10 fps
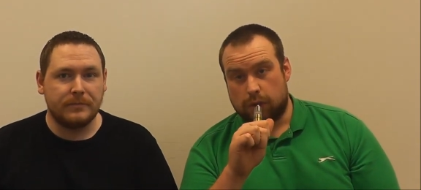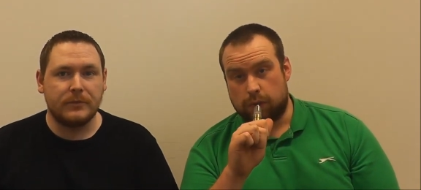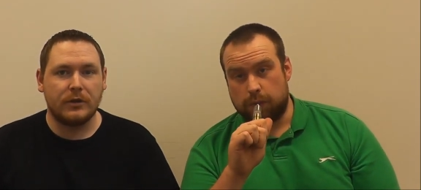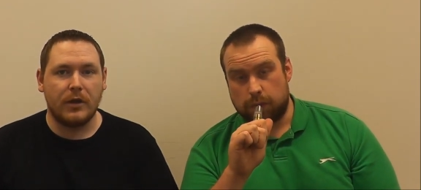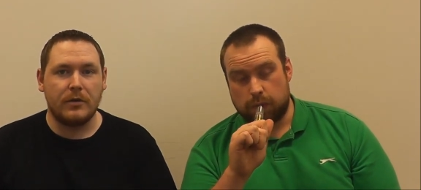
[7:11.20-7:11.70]

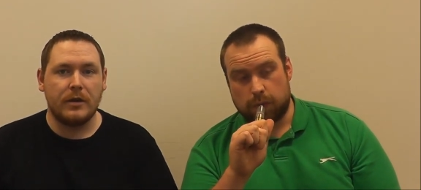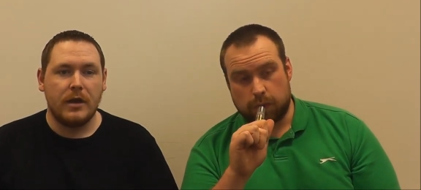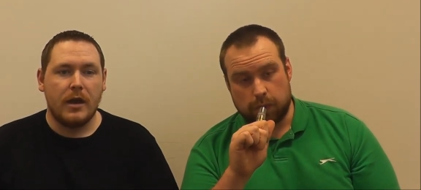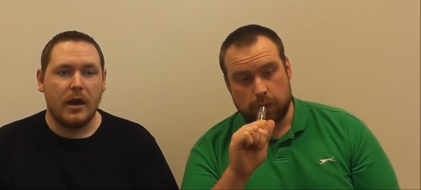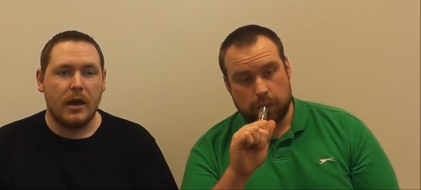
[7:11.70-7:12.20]
Speaker 1: Mm-hmm. So
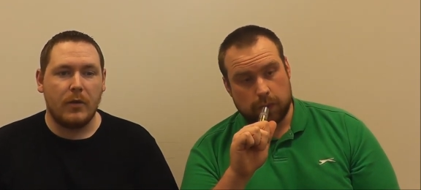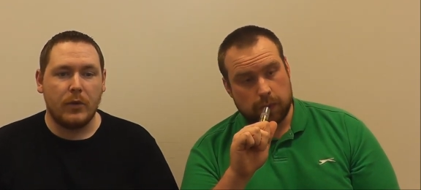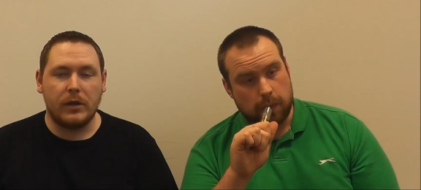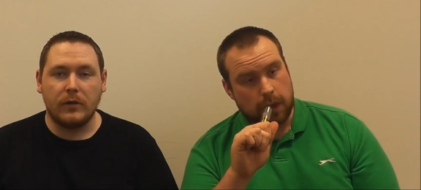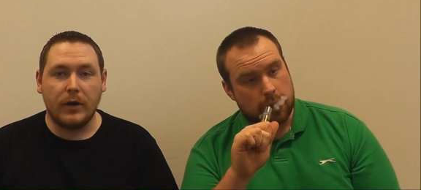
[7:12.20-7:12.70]
mm-hmm. Uh,
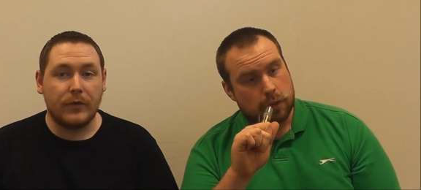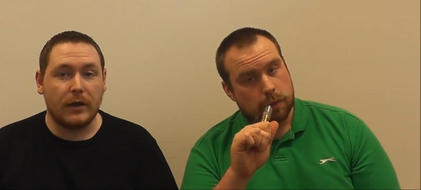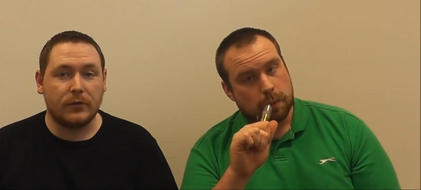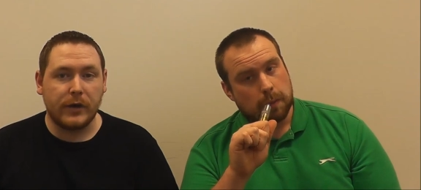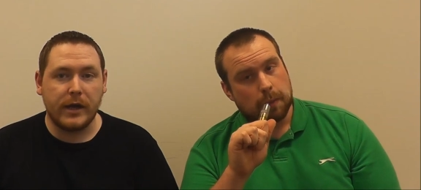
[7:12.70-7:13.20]
we can uh,
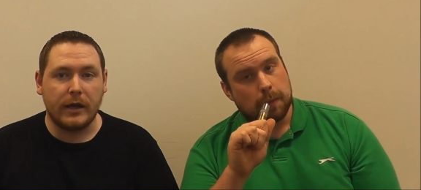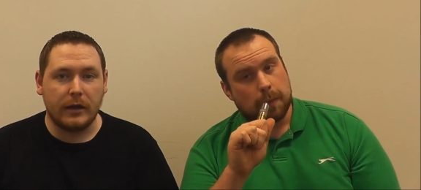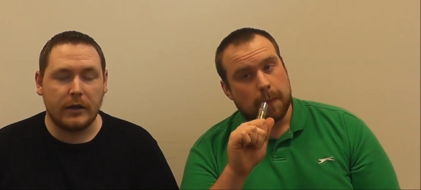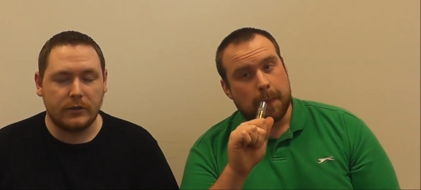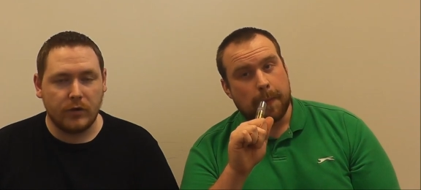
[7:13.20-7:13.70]
vouch for it
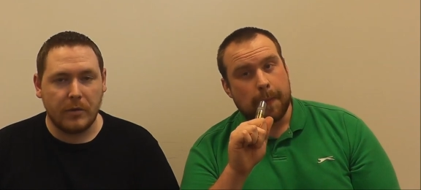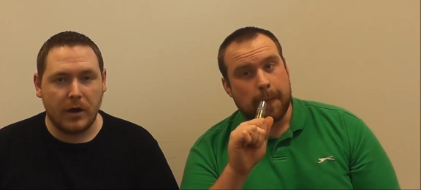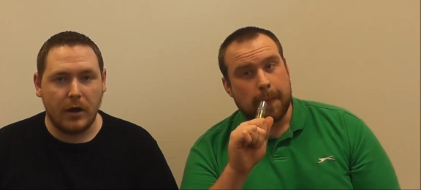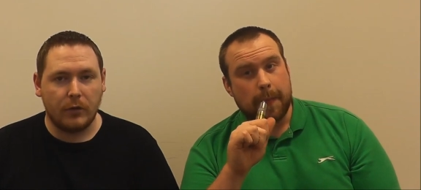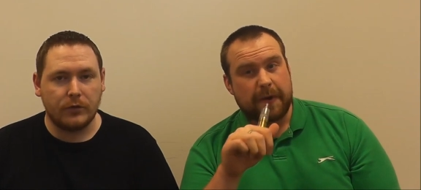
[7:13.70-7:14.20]
hitting extremely
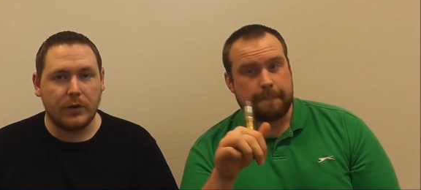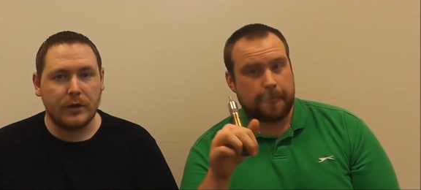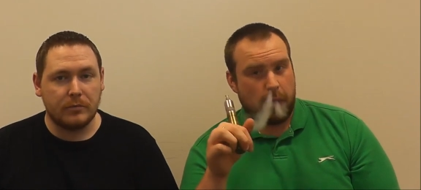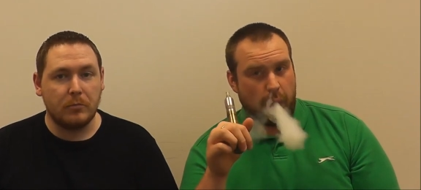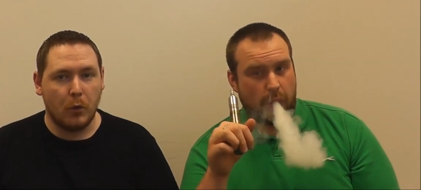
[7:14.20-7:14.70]
hard. So
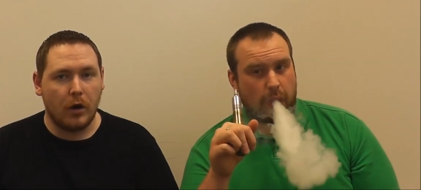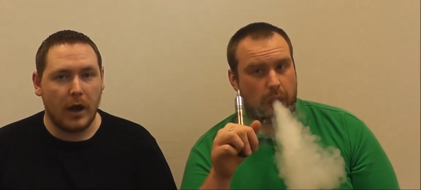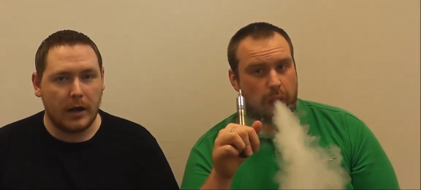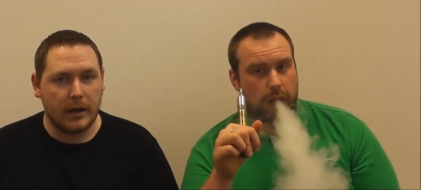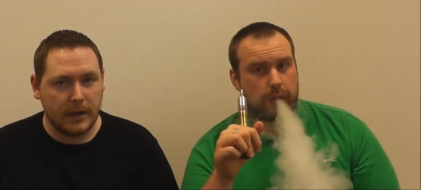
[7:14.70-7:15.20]
it's more than
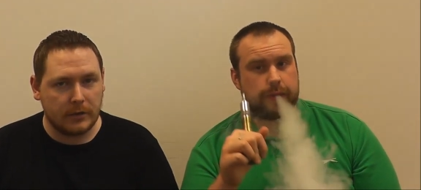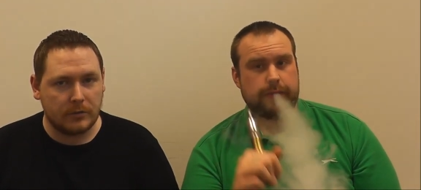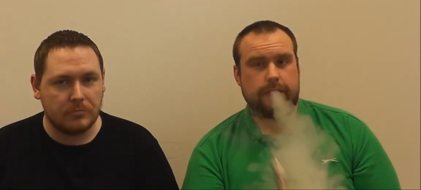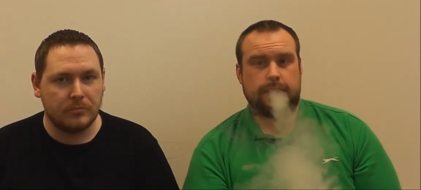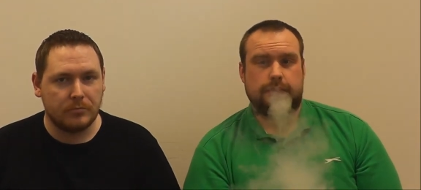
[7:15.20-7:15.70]
likely
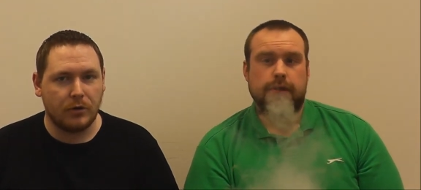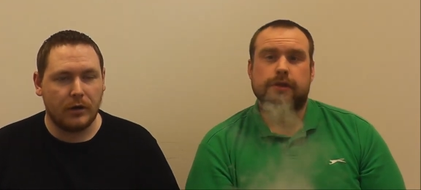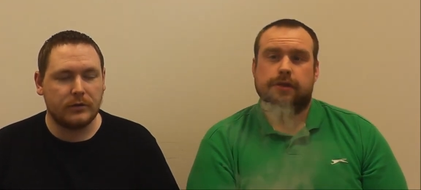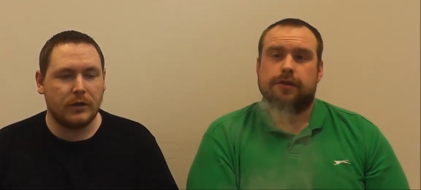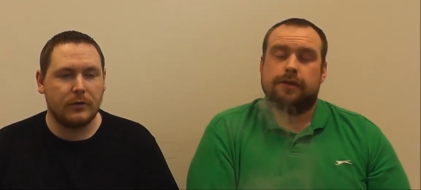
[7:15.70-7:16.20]
is
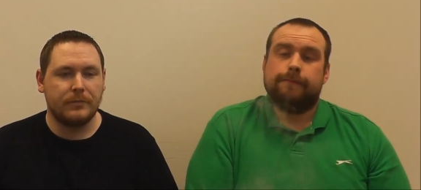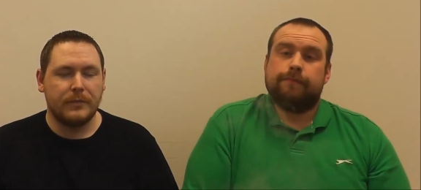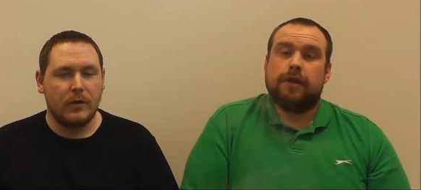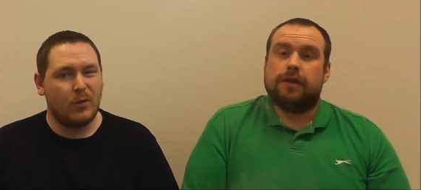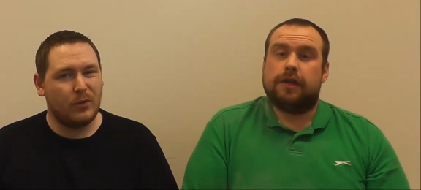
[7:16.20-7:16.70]
brass. So
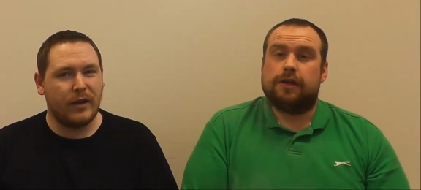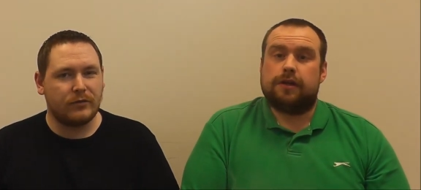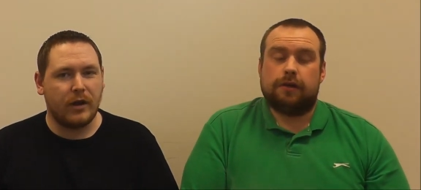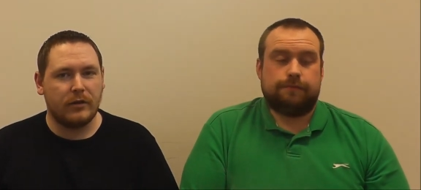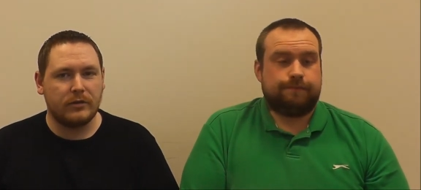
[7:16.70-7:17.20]
the yeah,
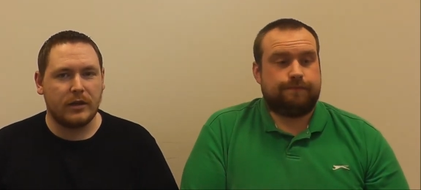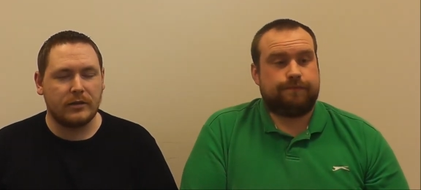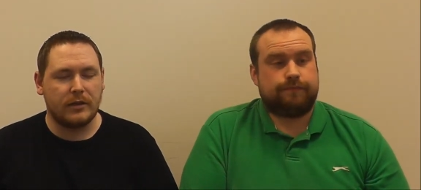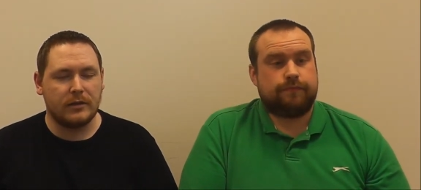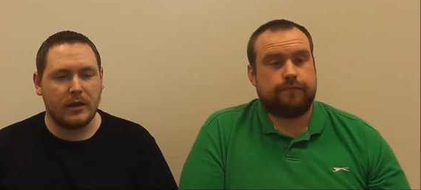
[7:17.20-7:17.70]
scraps
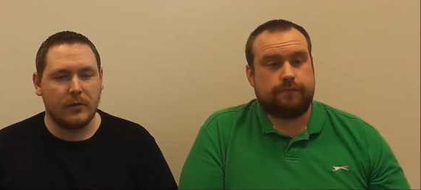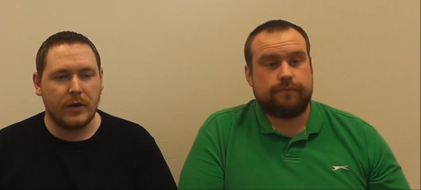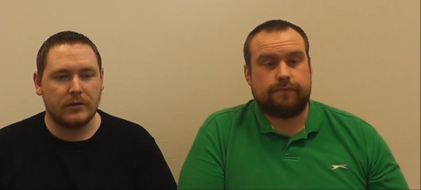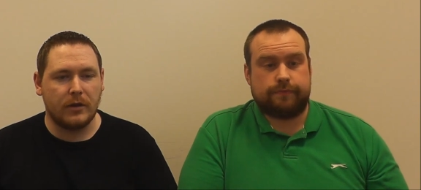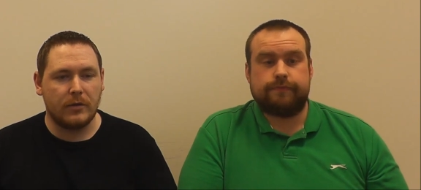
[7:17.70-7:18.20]
tested this
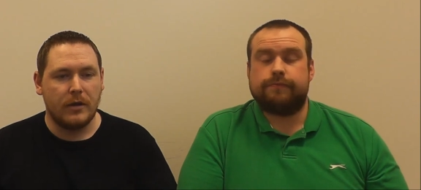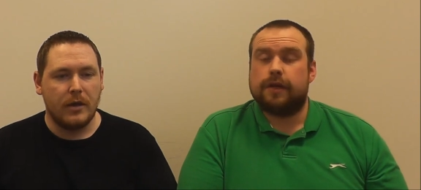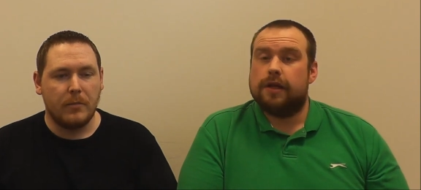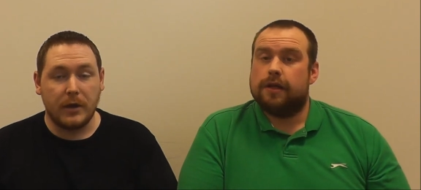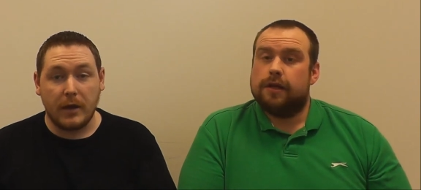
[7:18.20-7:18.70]
anyway. So
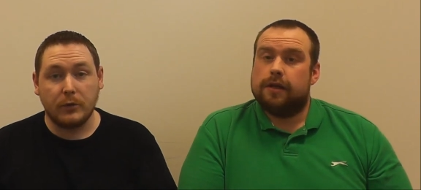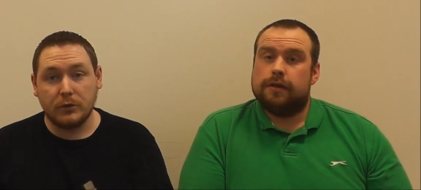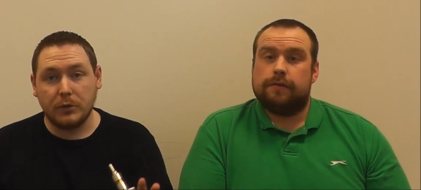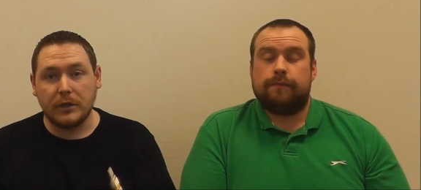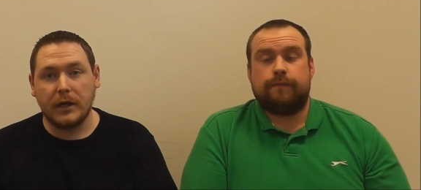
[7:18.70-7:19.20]
but yeah,
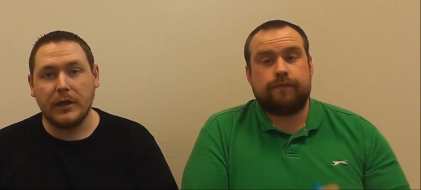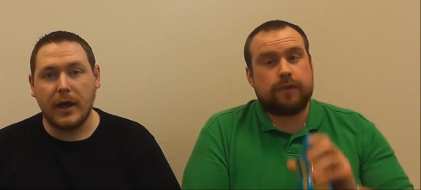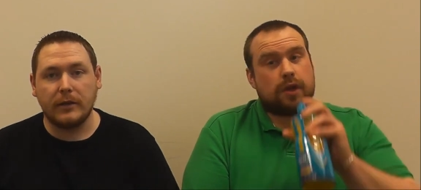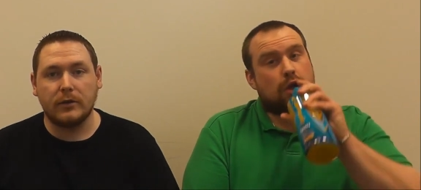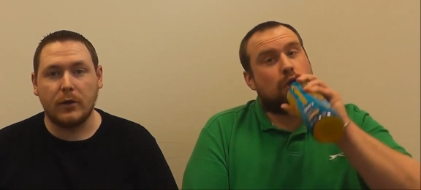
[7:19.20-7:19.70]
just wanted to clear
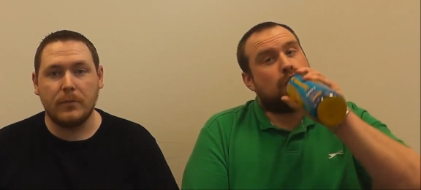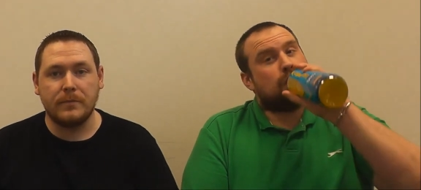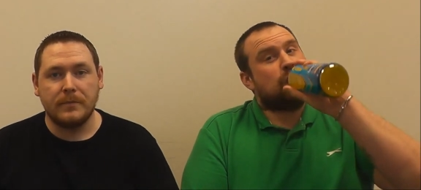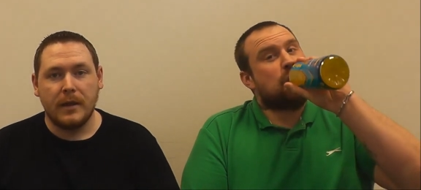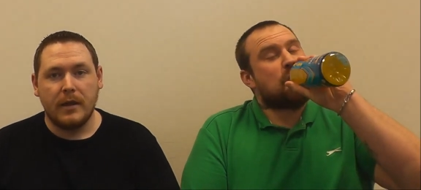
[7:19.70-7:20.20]
that. So
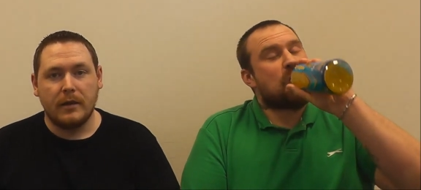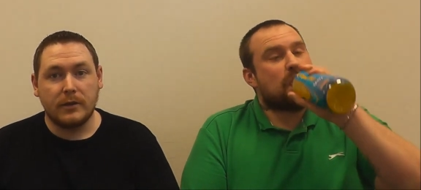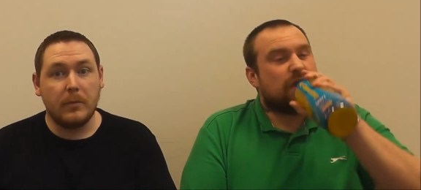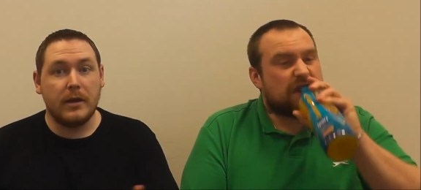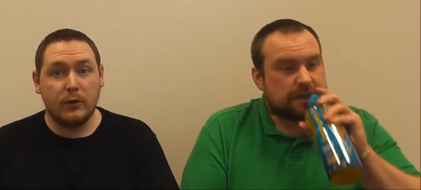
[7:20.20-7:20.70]

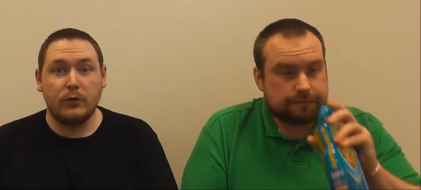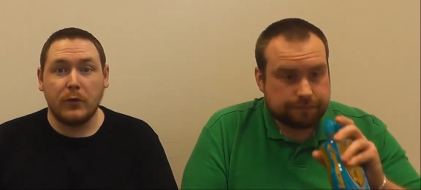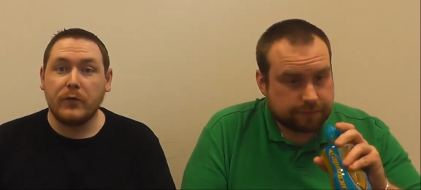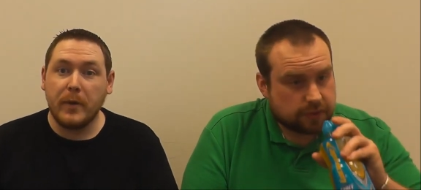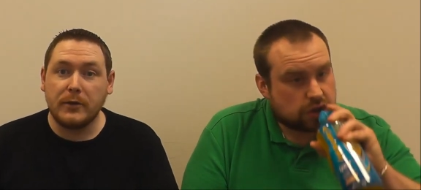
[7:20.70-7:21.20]
some
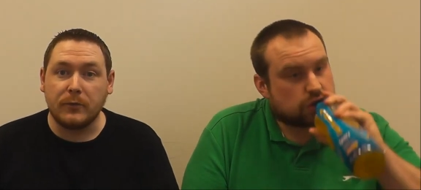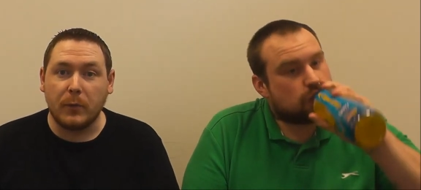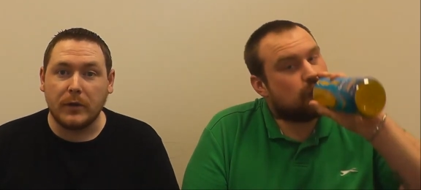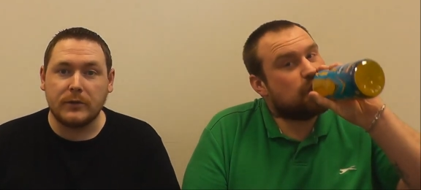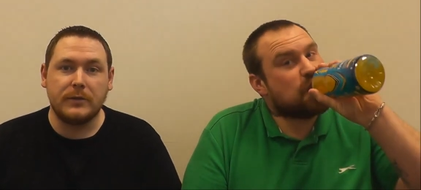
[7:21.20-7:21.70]
useful information
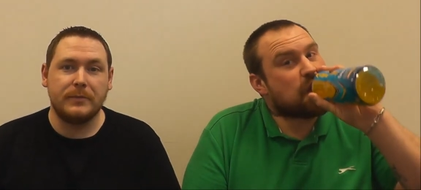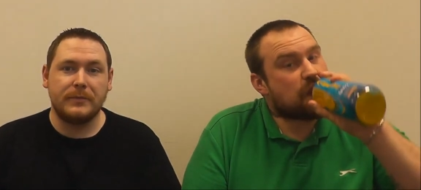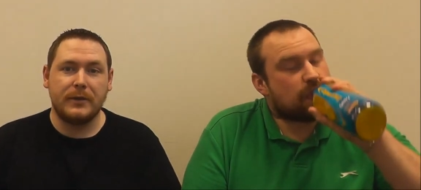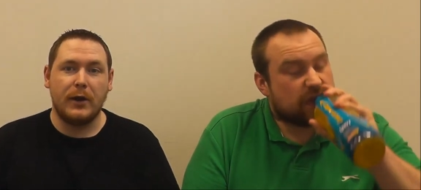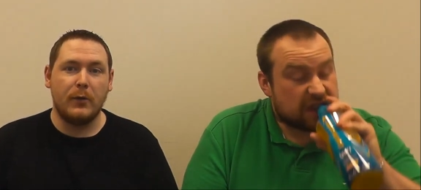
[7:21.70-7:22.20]
for once.
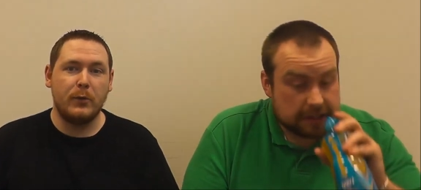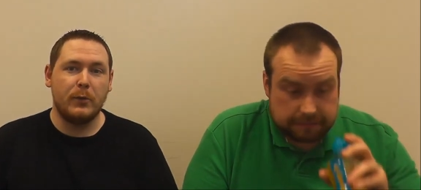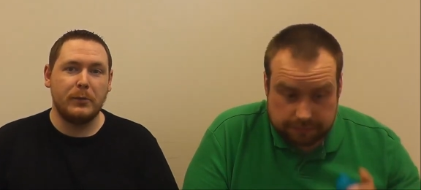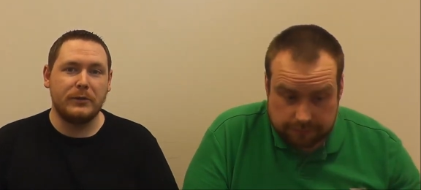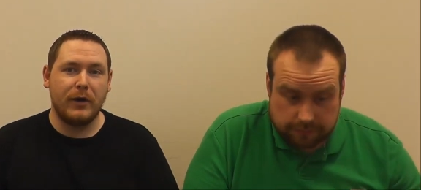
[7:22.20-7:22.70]
You know,
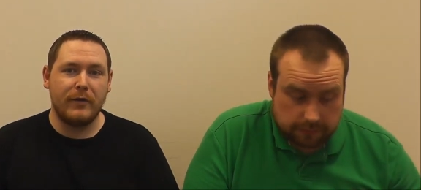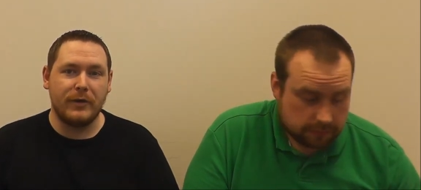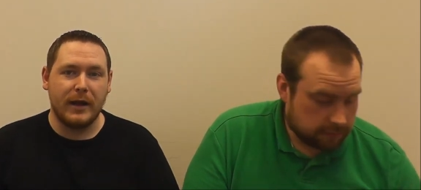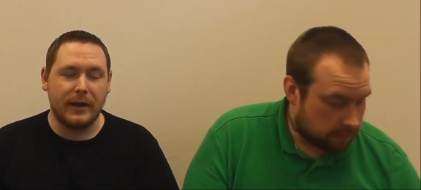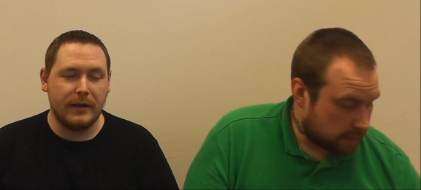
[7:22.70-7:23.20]
we, we try
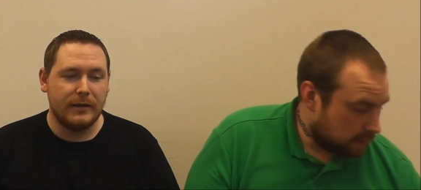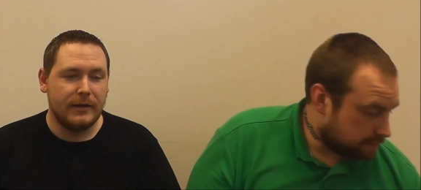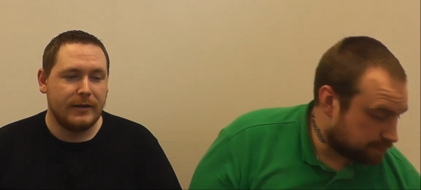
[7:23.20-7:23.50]
every now and